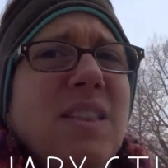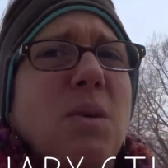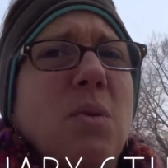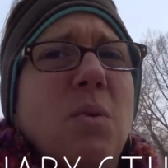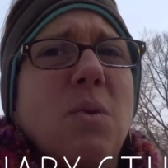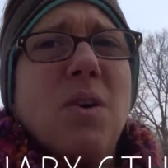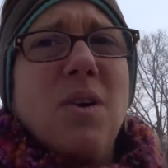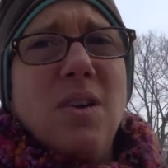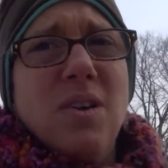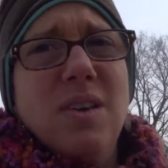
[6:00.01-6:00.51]

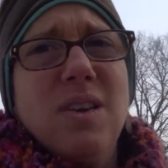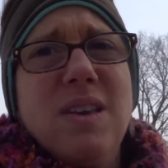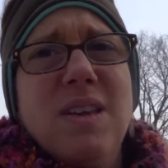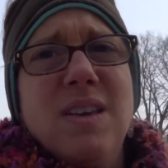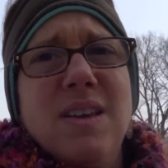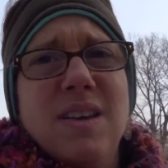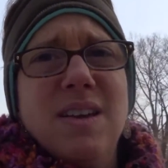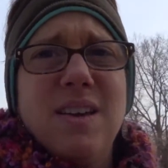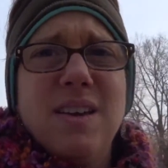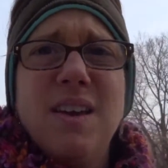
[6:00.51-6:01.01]
local
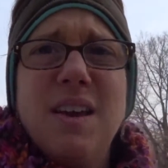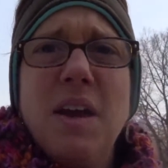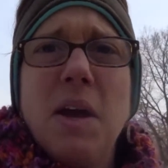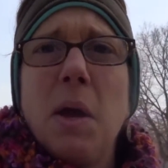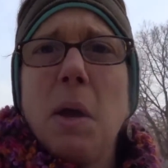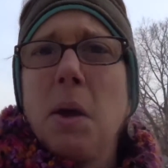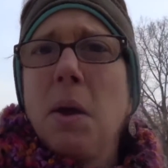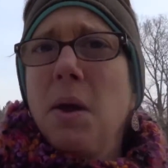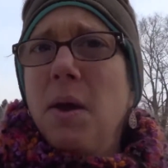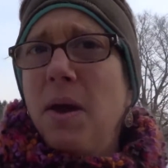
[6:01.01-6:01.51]

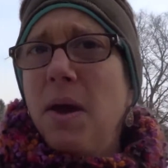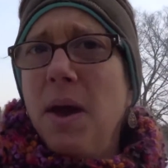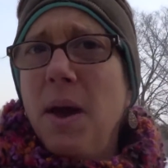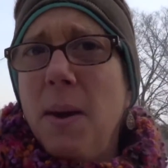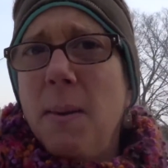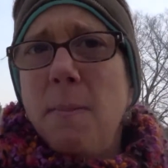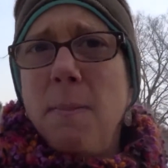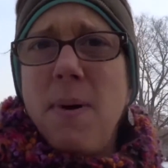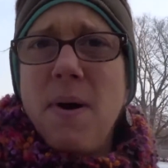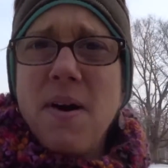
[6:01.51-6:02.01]

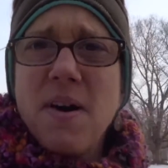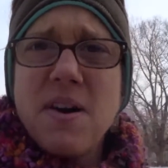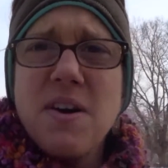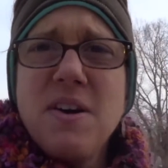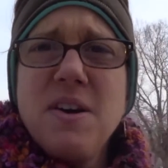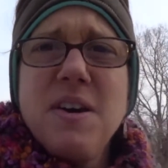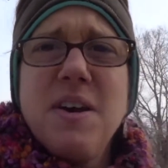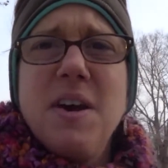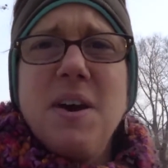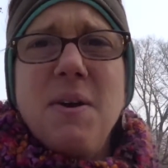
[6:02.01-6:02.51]

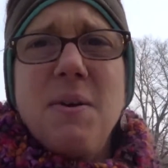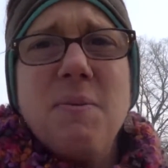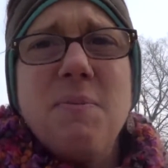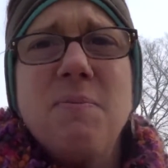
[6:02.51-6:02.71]
park